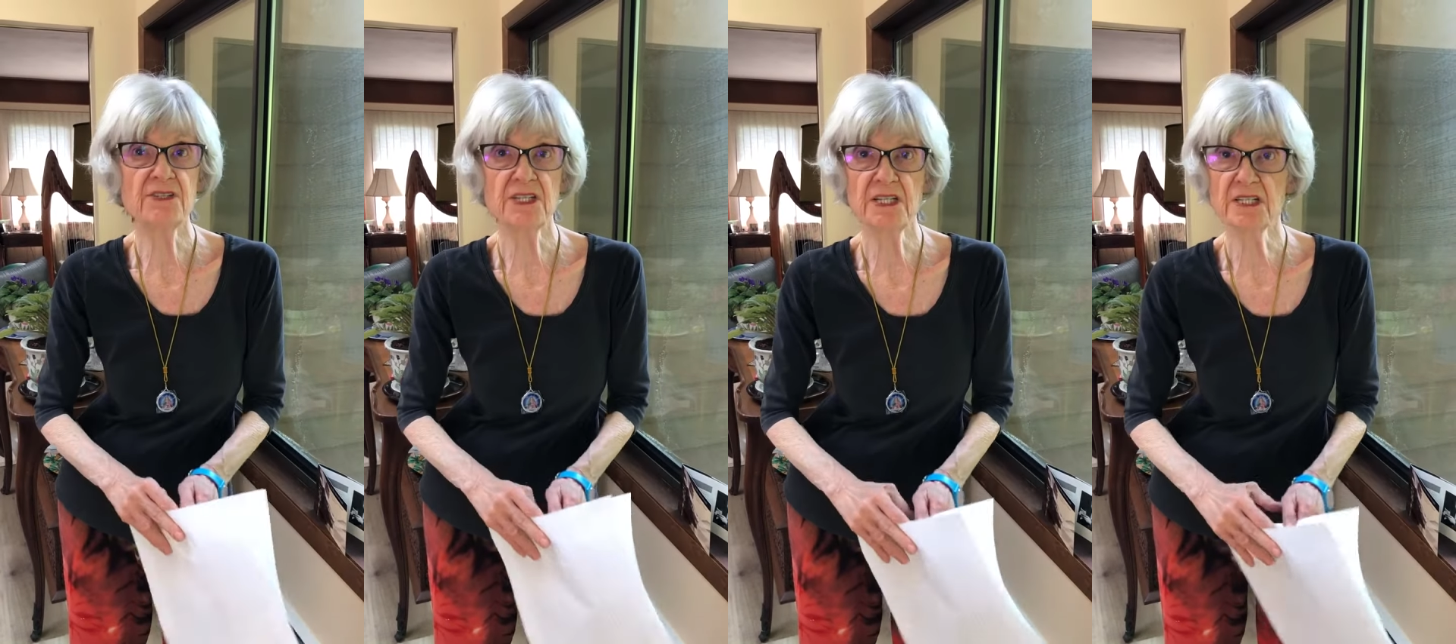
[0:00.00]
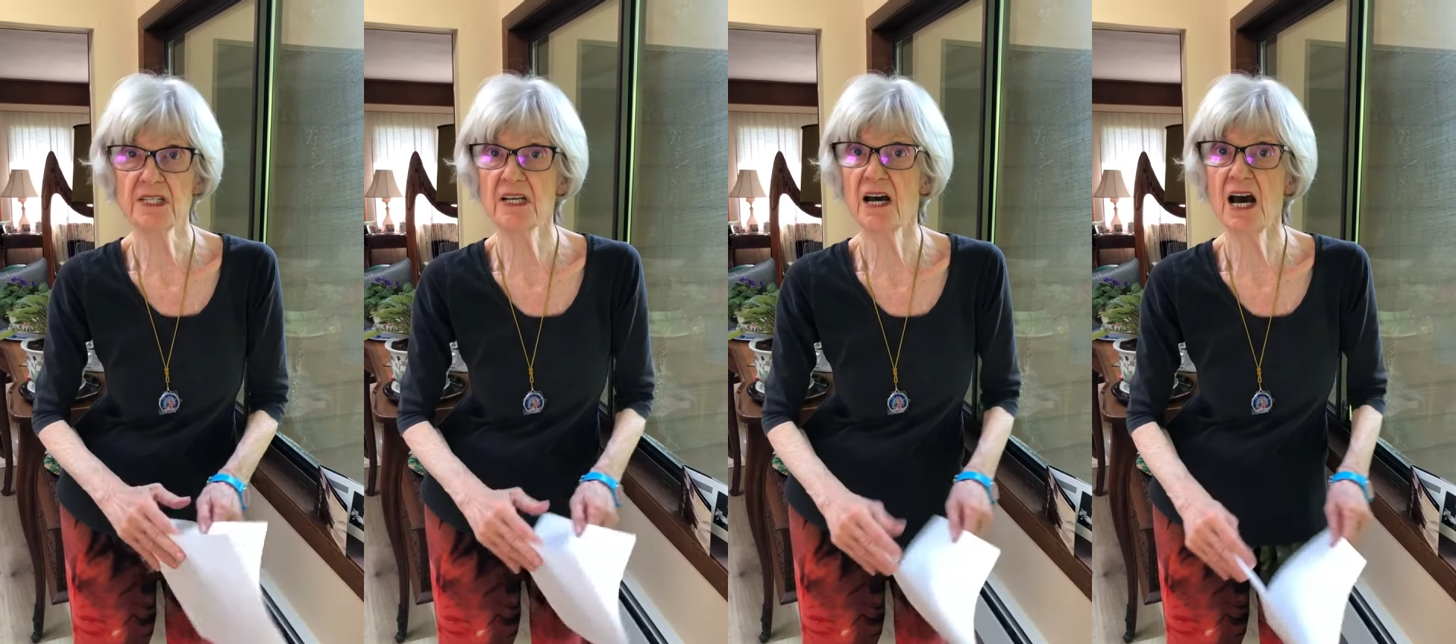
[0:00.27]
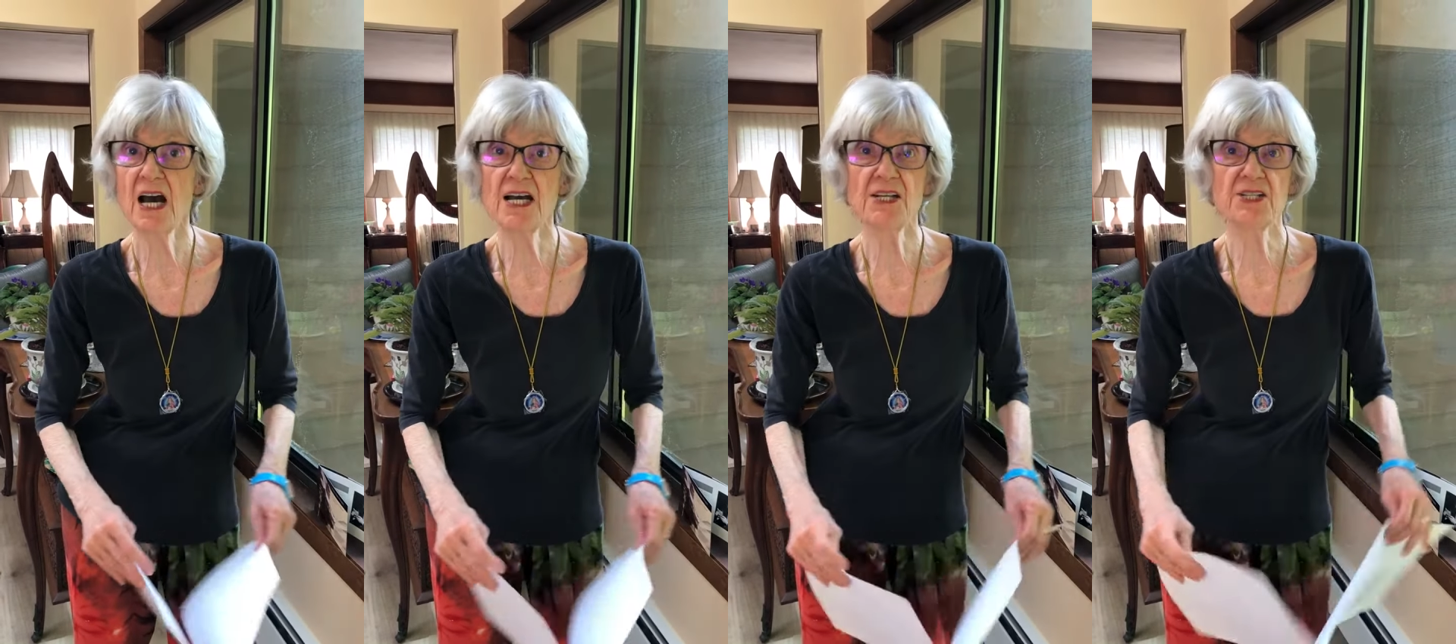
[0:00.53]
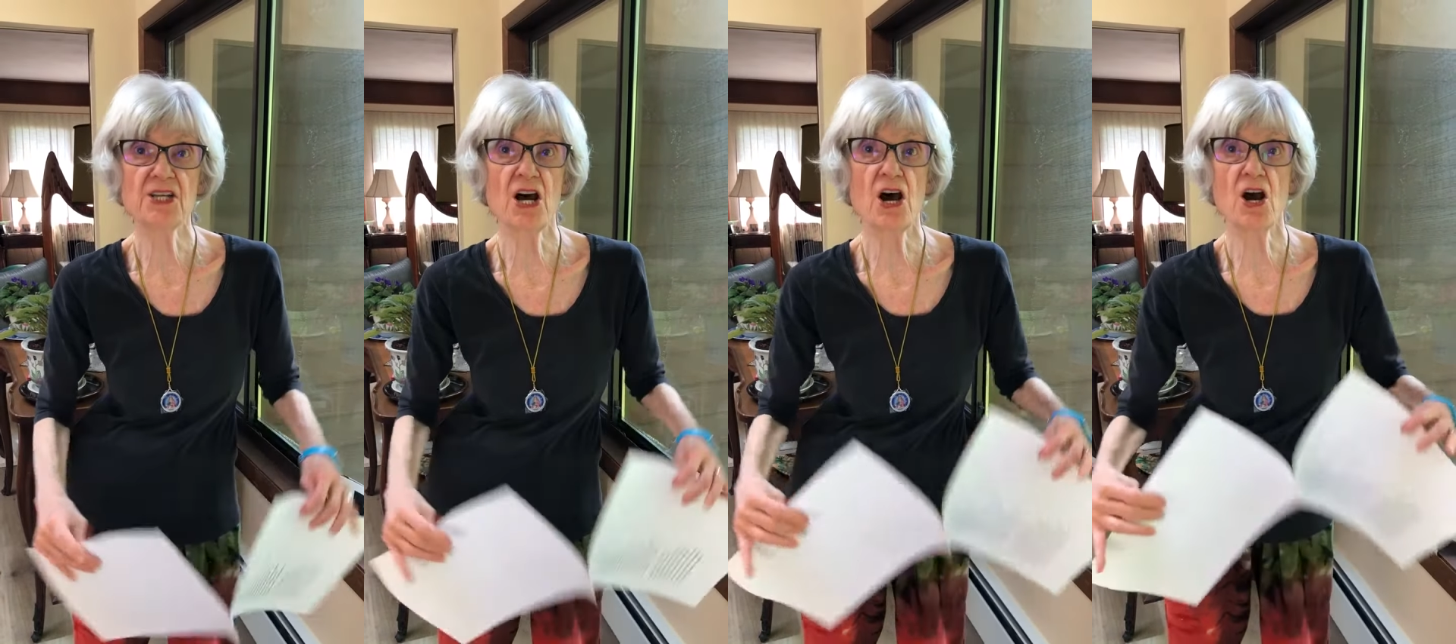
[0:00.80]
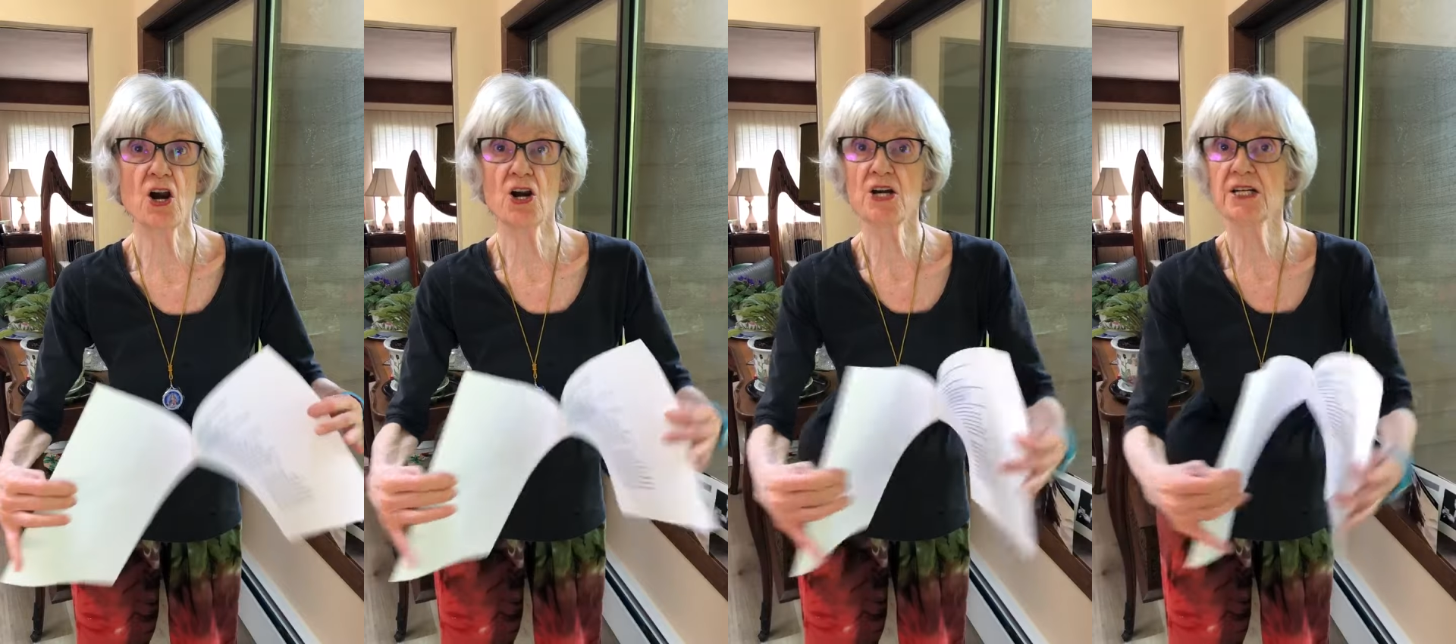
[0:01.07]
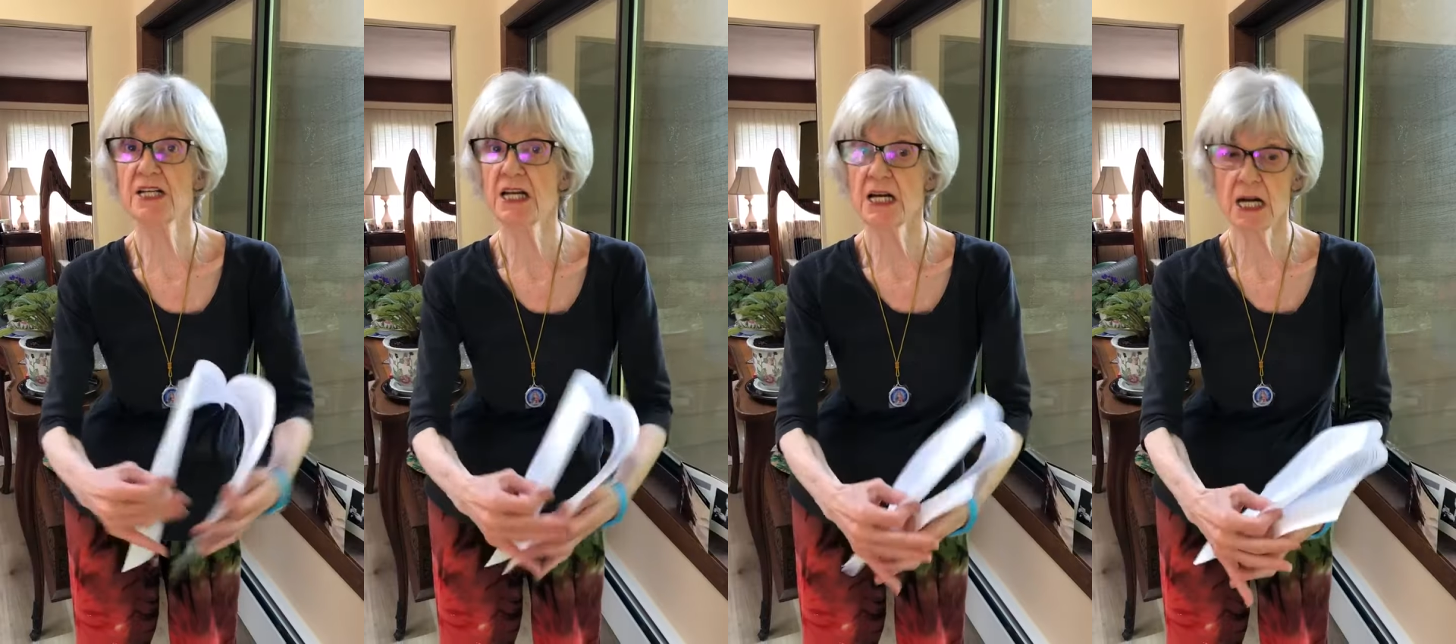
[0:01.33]
These guys aren't
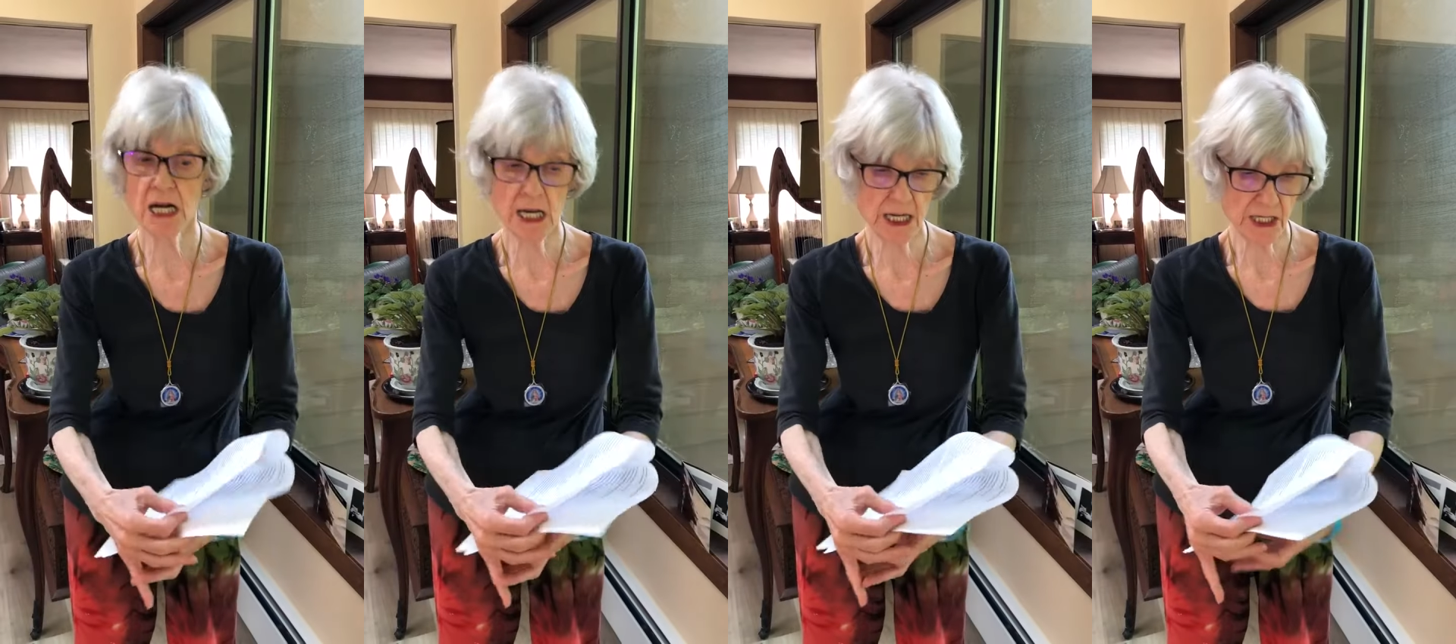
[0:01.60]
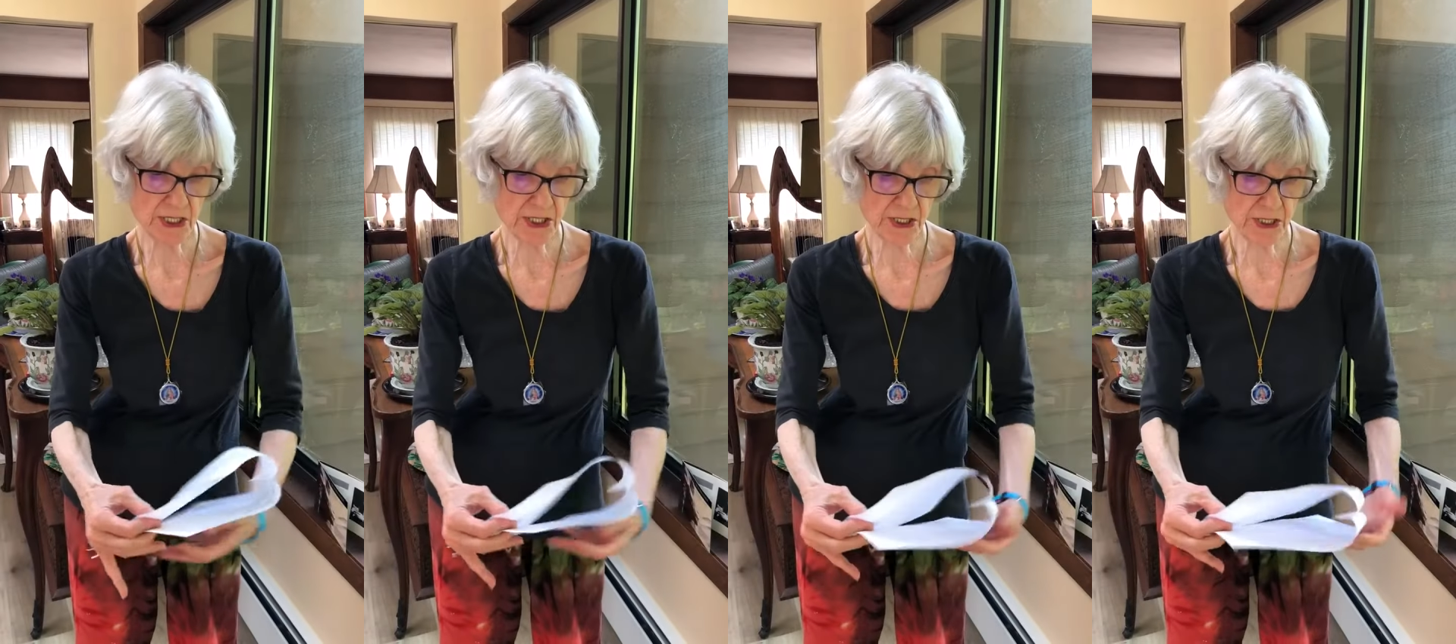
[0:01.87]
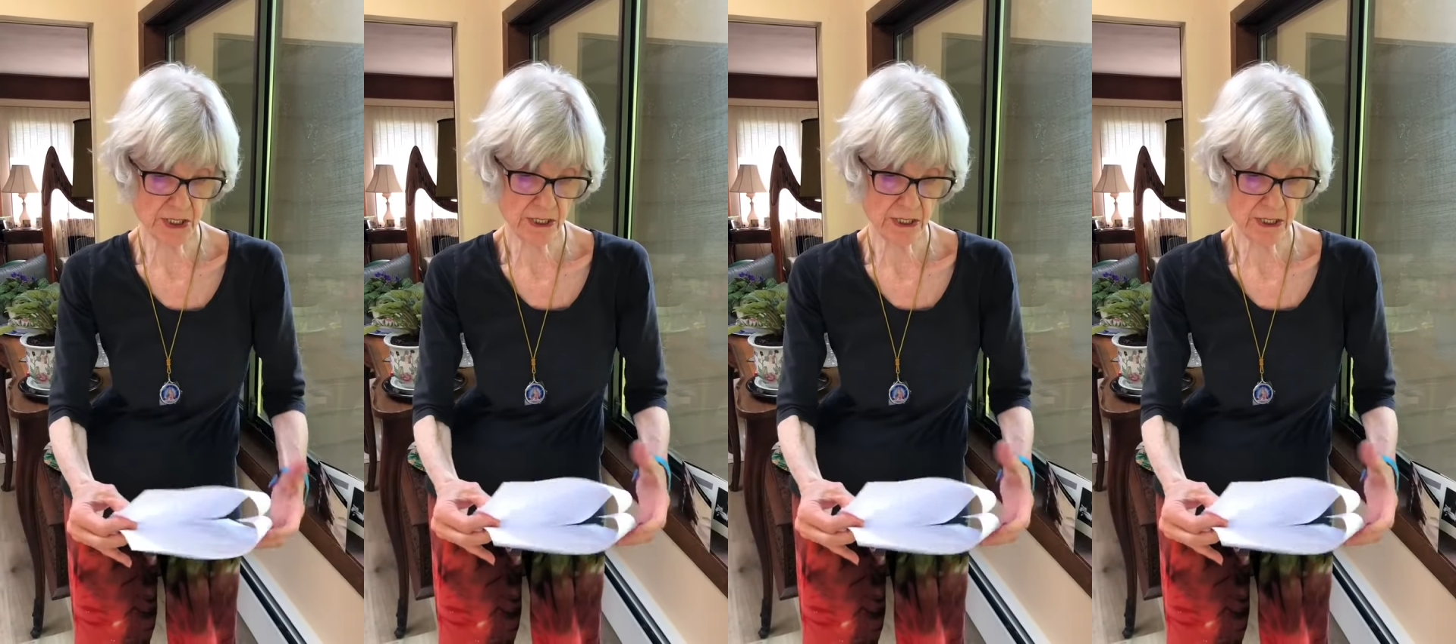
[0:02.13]
nice.